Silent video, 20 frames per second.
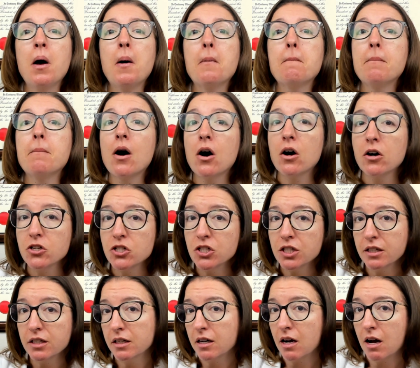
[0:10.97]

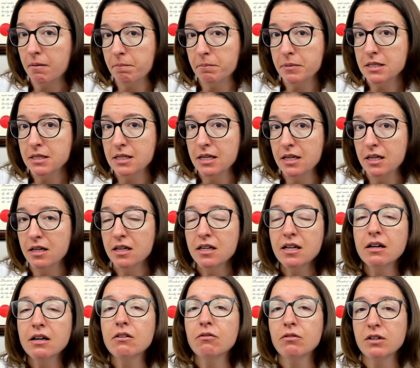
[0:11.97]
partially compensated
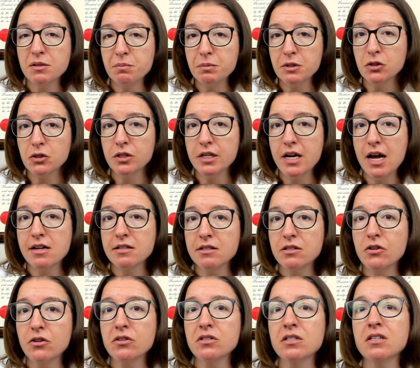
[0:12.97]
respiratory
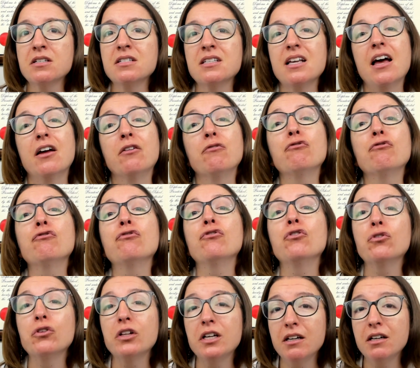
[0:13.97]
acidosis, and
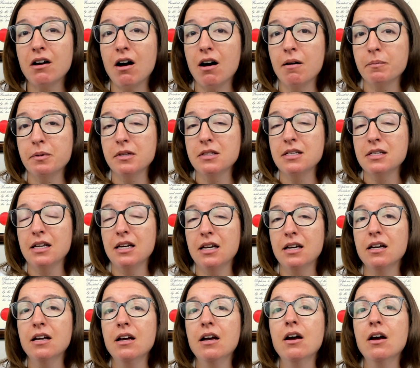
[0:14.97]
fully compensated
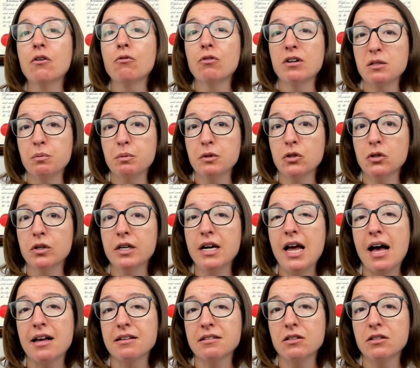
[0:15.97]
respiratory
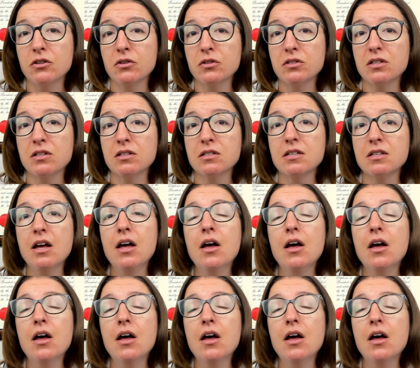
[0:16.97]
acidosis.